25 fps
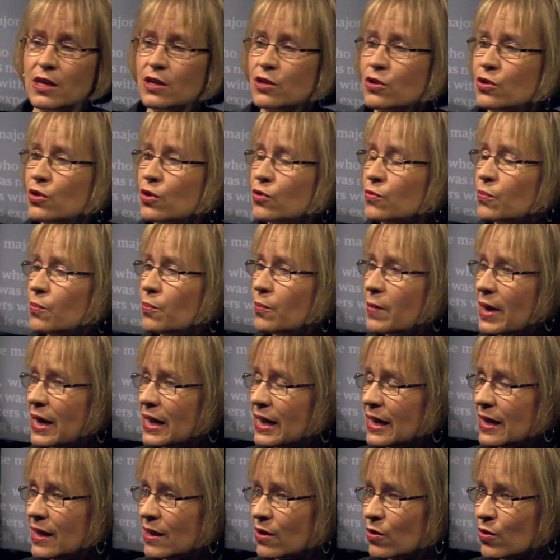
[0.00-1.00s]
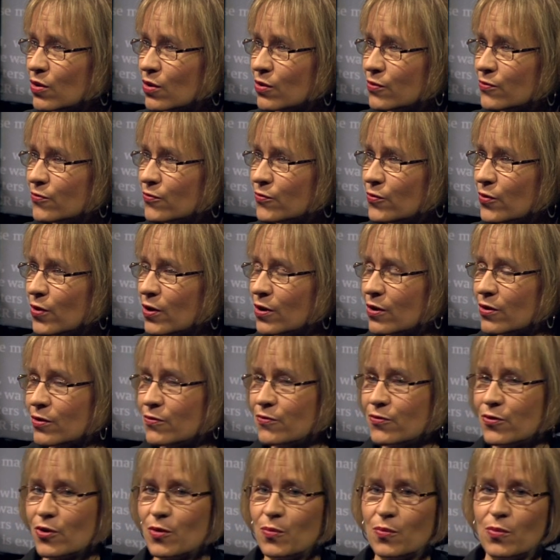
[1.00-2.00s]
you know many of uh,
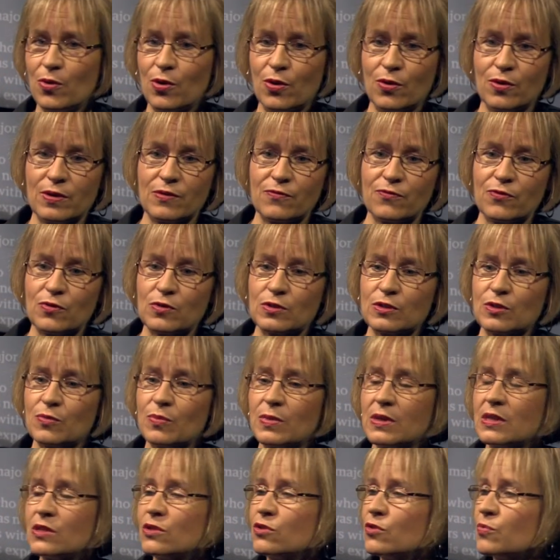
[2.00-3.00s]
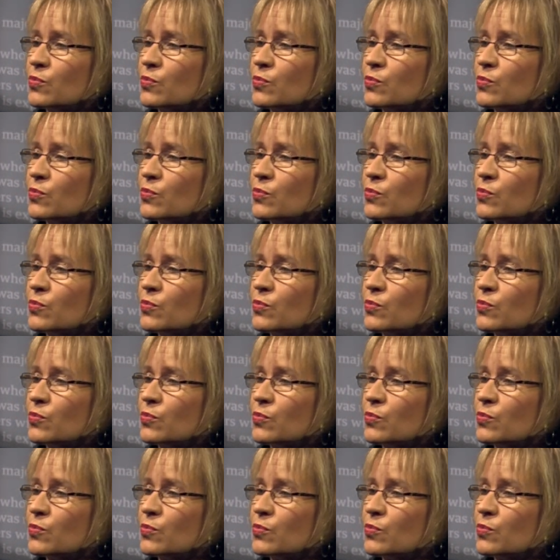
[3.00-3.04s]
from law enforcement